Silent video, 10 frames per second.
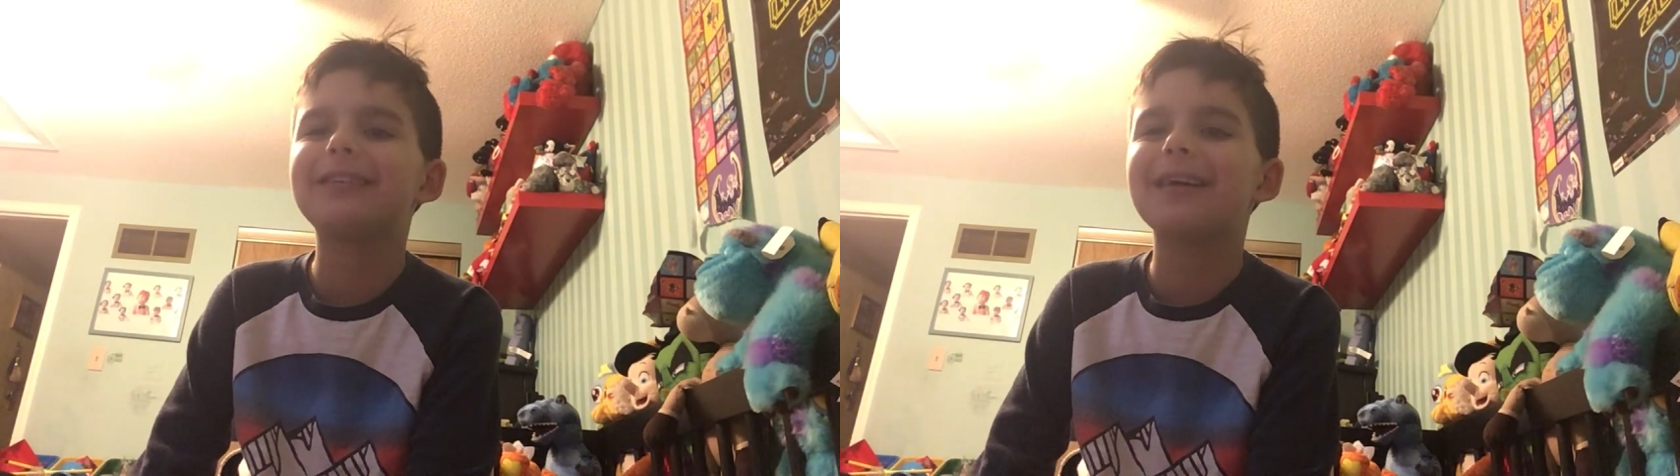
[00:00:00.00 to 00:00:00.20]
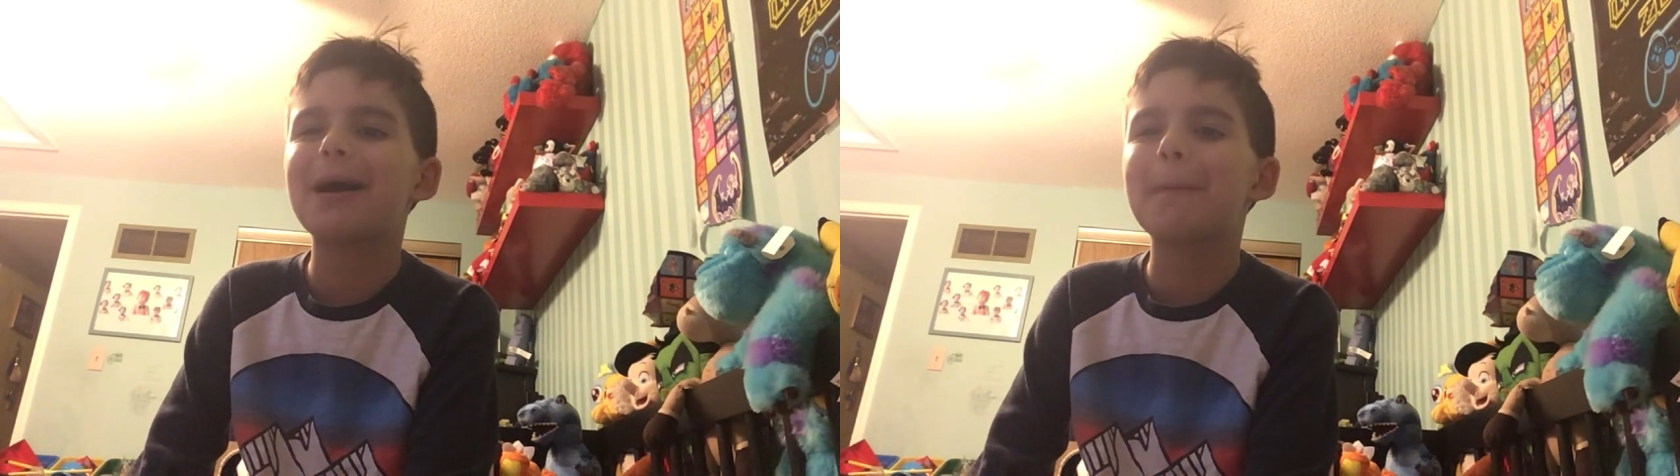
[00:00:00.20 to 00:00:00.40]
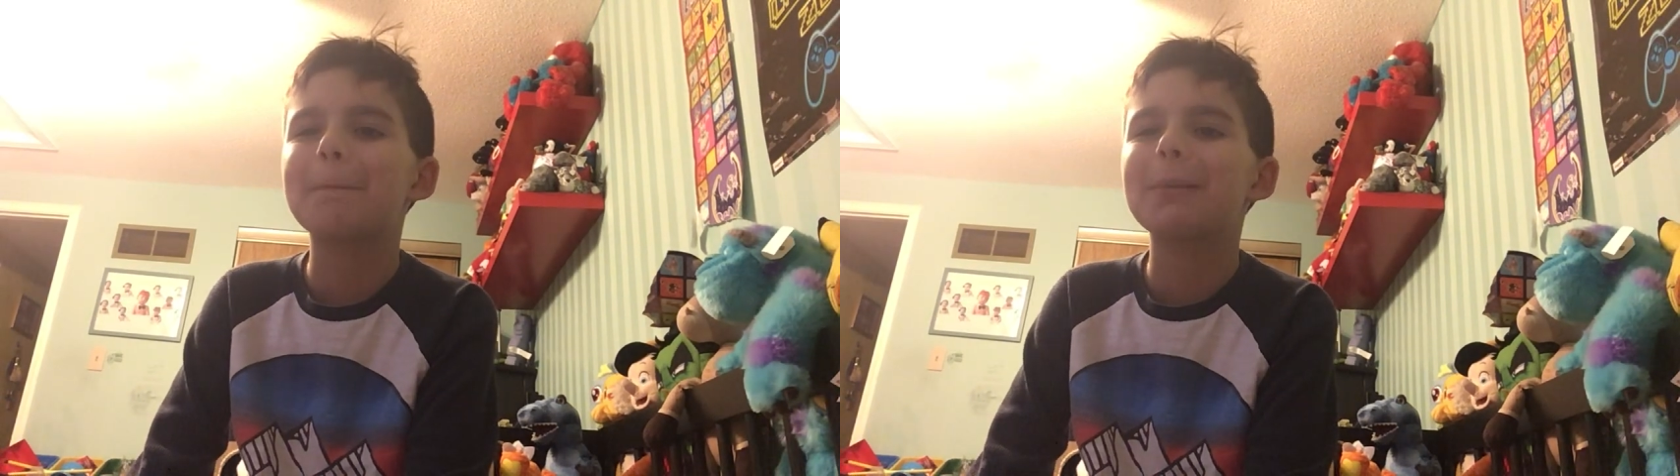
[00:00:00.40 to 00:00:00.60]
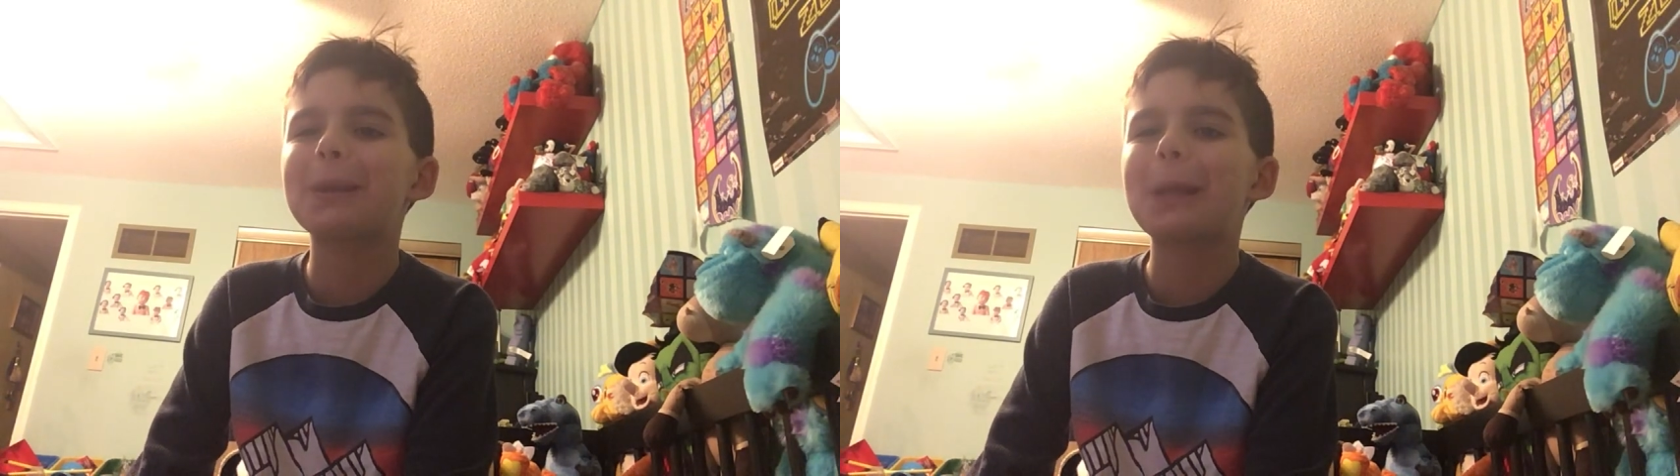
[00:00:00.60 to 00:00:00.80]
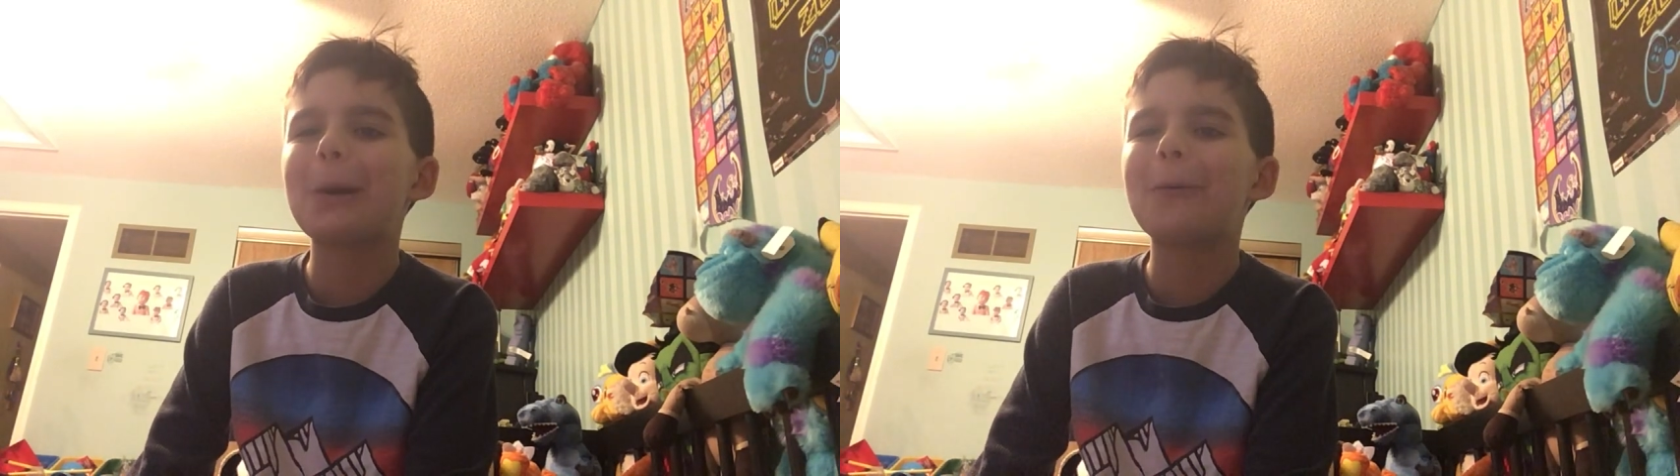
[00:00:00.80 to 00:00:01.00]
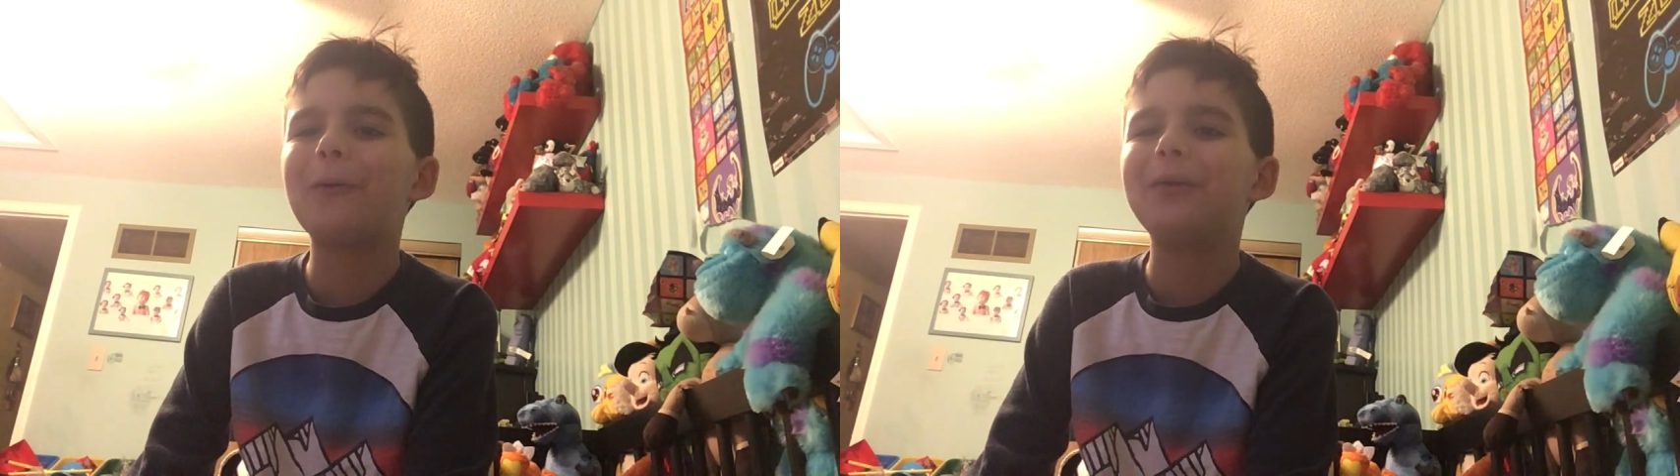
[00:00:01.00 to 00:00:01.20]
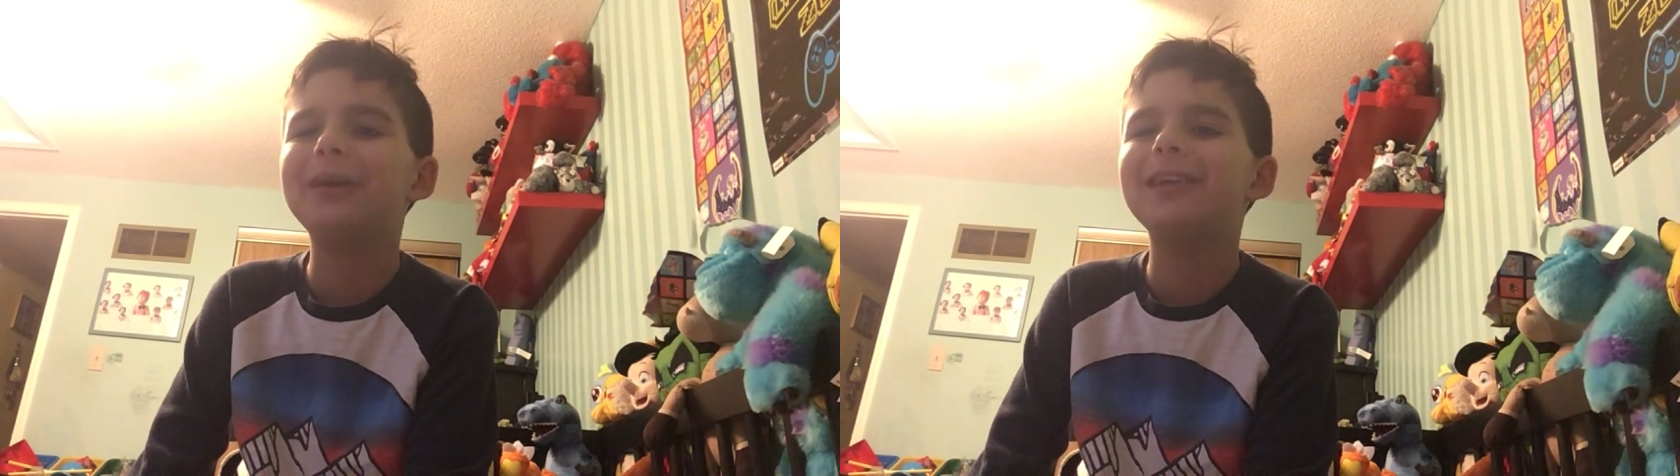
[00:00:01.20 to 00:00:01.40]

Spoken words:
to upload.